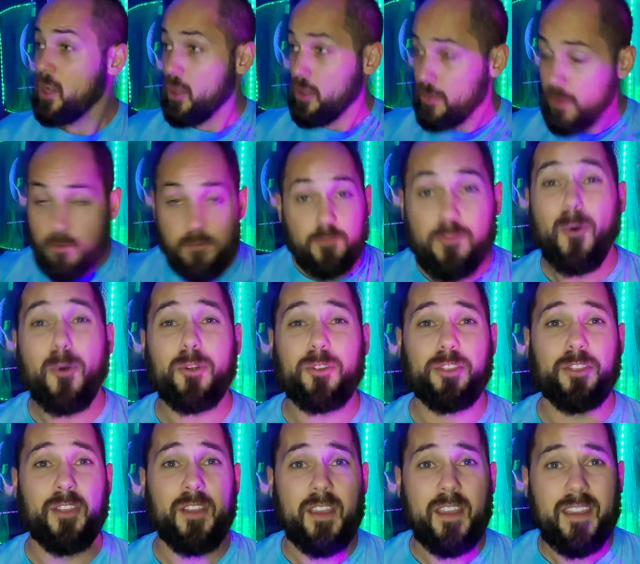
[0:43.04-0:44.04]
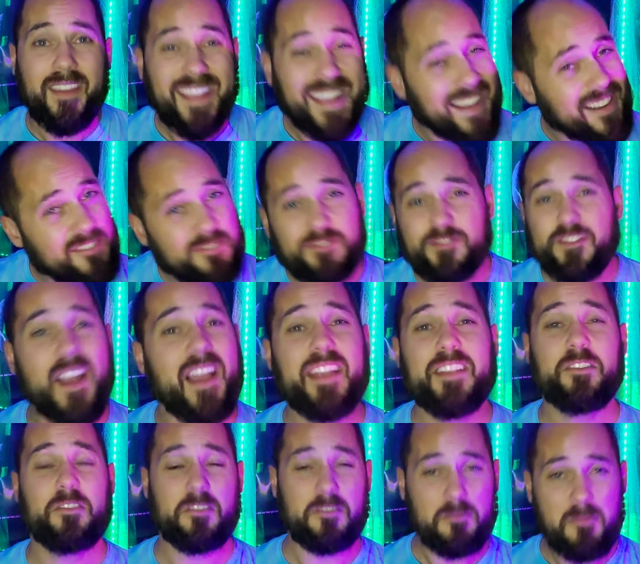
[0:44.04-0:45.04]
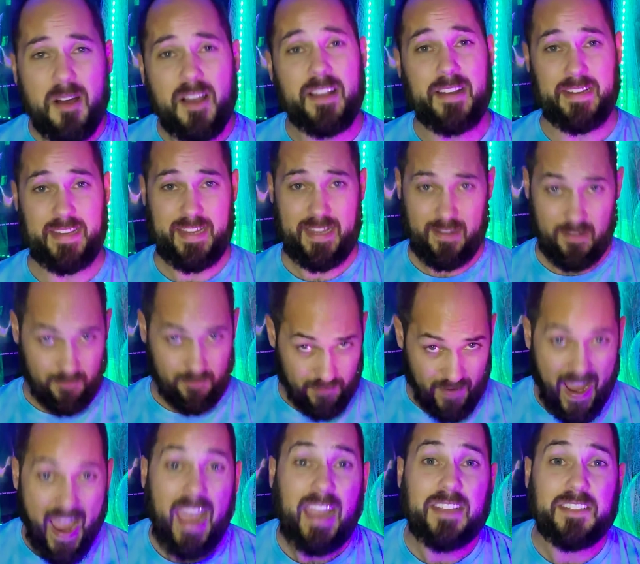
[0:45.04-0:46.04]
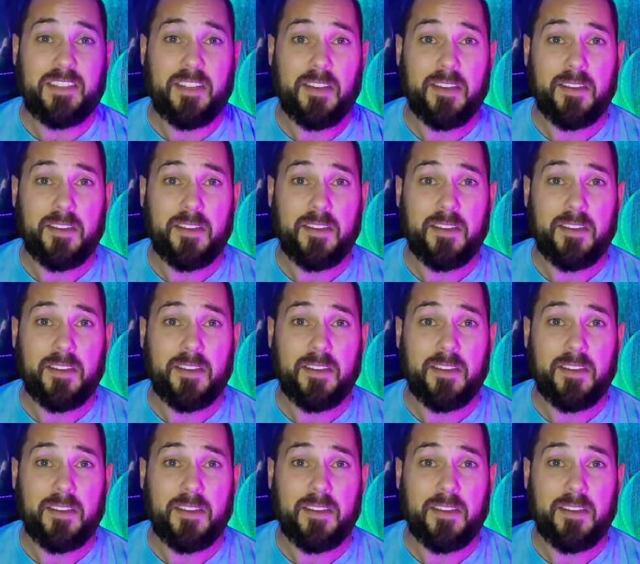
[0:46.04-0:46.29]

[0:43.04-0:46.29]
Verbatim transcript: The fourth and final one, in fact.